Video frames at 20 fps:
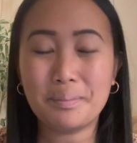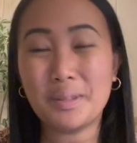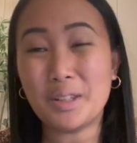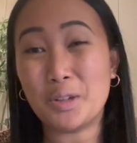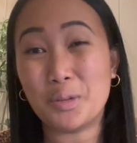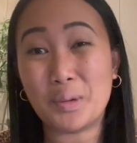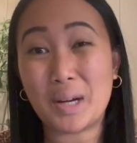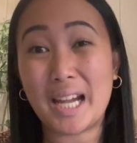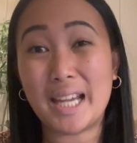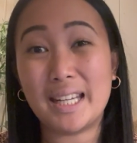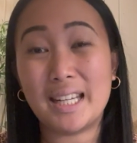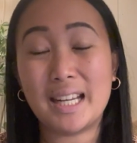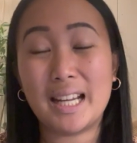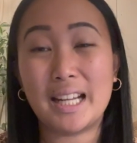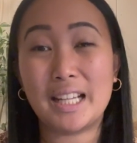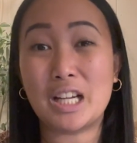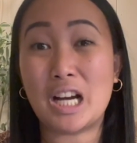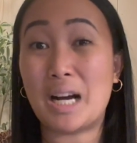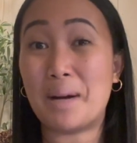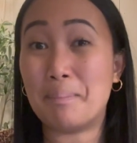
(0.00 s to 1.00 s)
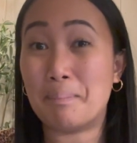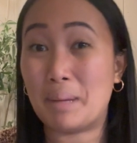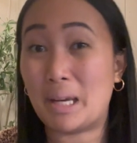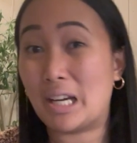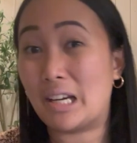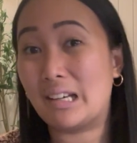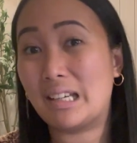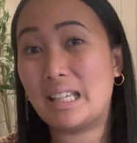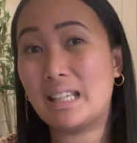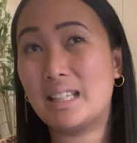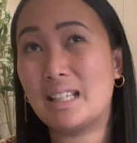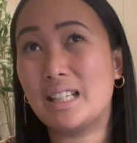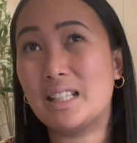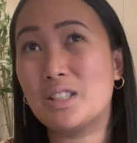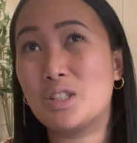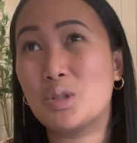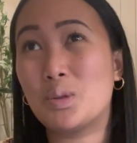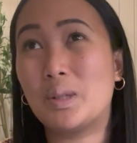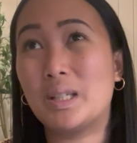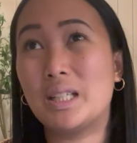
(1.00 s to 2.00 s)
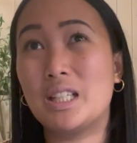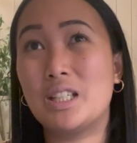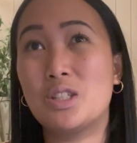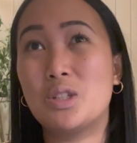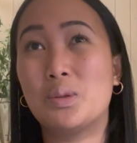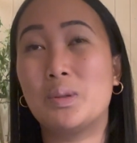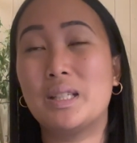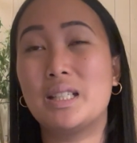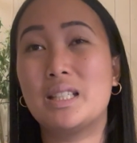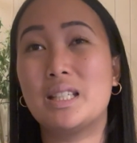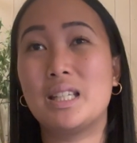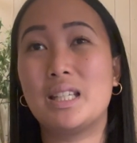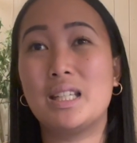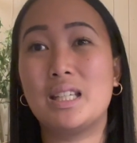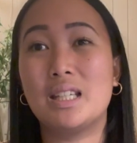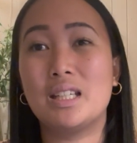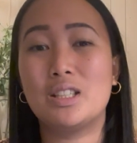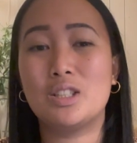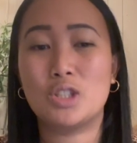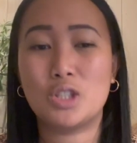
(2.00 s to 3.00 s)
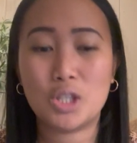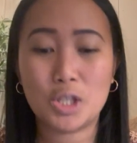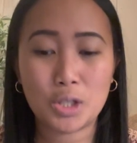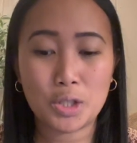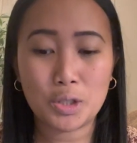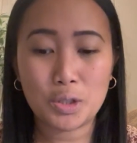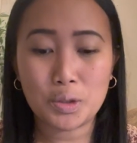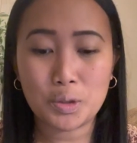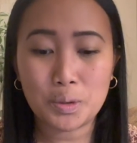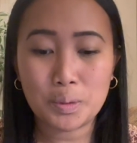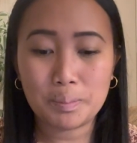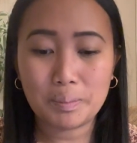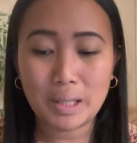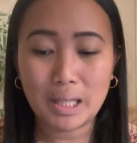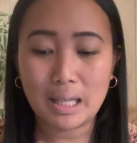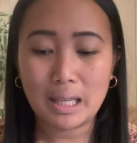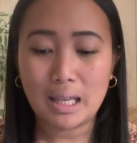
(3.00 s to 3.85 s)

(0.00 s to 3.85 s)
Ryan and I got married in 2022,